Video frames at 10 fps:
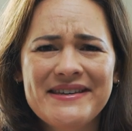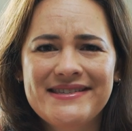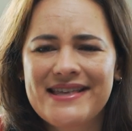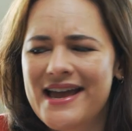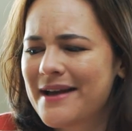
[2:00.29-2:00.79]

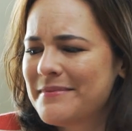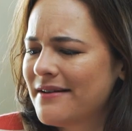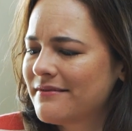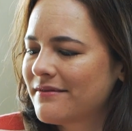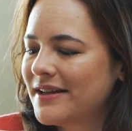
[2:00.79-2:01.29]
this thing. I'm
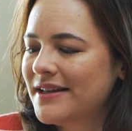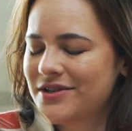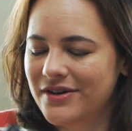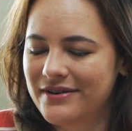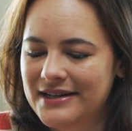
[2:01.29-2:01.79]
not really
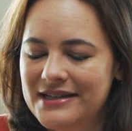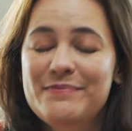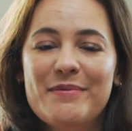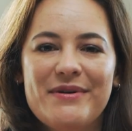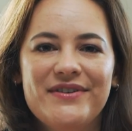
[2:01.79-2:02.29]
sure what it is,
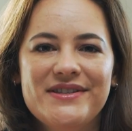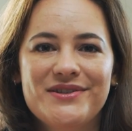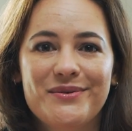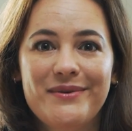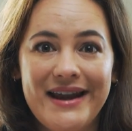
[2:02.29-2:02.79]
but my friend
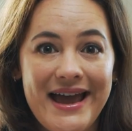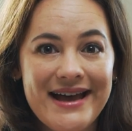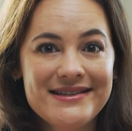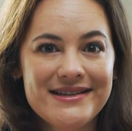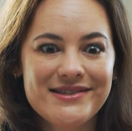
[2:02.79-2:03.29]
Serena
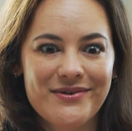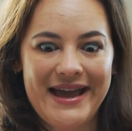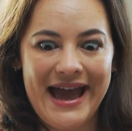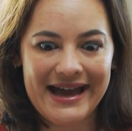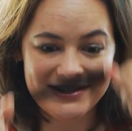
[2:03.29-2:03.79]
has it, so I
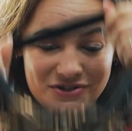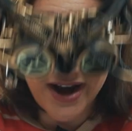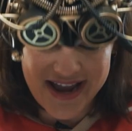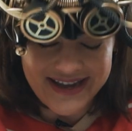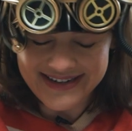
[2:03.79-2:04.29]
had to
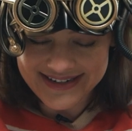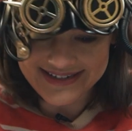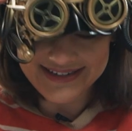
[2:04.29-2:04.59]
try it.